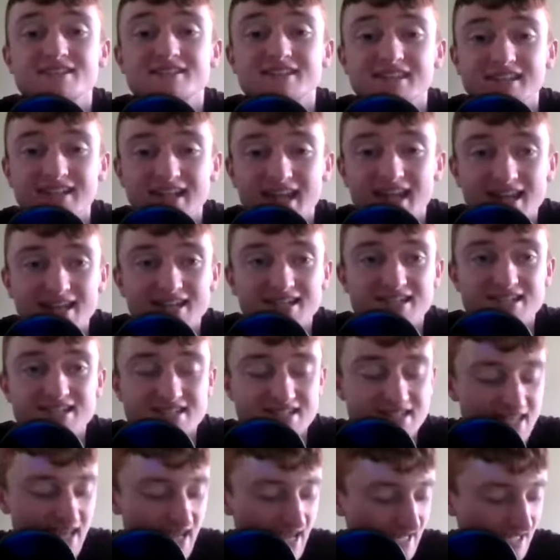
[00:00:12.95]
in the
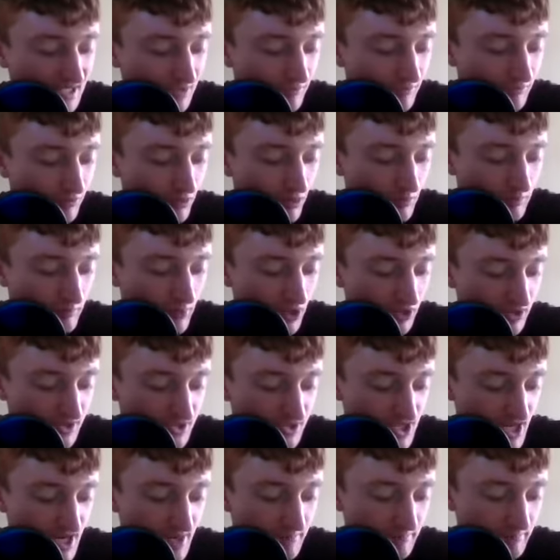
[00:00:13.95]
Ladies Gaelic
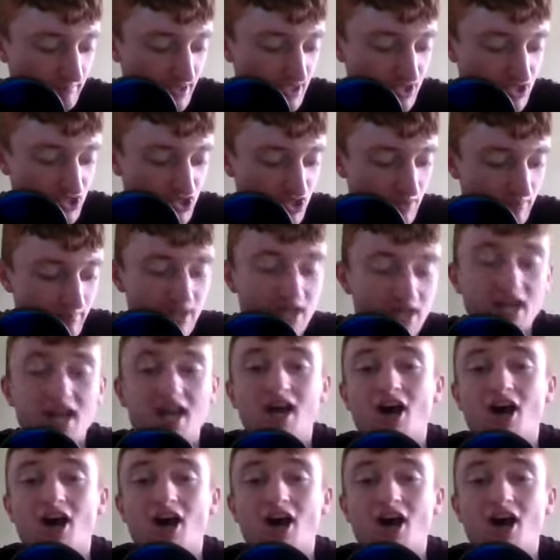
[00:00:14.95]
Football Championship